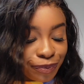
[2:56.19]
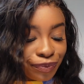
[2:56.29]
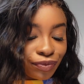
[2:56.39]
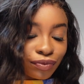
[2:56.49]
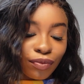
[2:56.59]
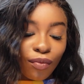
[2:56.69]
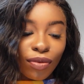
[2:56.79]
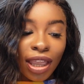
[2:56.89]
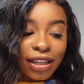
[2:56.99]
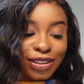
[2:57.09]

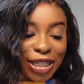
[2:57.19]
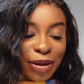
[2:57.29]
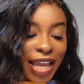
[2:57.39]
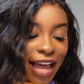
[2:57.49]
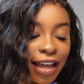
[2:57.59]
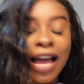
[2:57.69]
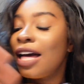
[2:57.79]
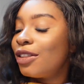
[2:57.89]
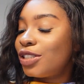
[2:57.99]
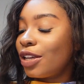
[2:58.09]
So yeah,
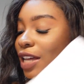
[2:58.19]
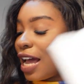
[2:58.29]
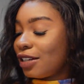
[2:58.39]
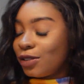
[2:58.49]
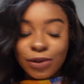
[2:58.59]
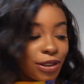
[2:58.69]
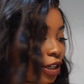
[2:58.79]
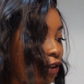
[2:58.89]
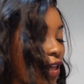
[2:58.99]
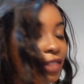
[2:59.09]
so, and
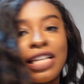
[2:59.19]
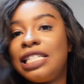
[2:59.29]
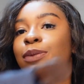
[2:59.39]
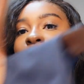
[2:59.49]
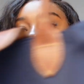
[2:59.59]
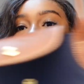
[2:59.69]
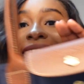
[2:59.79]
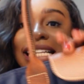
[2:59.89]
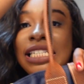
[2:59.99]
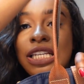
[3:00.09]
also this was
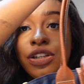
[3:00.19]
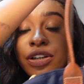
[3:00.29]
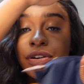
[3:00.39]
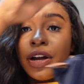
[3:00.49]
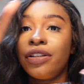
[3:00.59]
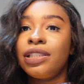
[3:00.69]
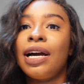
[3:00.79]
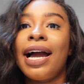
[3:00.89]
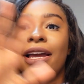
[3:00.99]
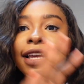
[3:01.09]
80 euros.
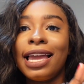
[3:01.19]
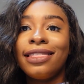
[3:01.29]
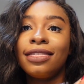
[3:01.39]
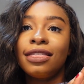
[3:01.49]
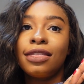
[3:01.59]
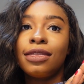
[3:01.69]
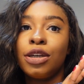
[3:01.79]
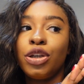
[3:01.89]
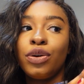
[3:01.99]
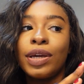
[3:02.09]
Now in
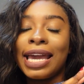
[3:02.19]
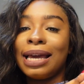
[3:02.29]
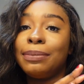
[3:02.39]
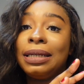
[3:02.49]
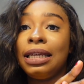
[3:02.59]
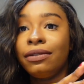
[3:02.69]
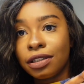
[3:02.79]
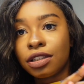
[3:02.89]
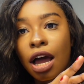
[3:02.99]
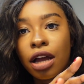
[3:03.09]
the UK I believe
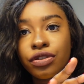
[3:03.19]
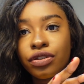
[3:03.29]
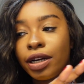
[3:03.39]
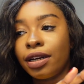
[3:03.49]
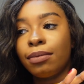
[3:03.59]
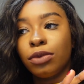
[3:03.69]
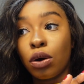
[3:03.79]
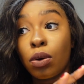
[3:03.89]
it's 100. I'm not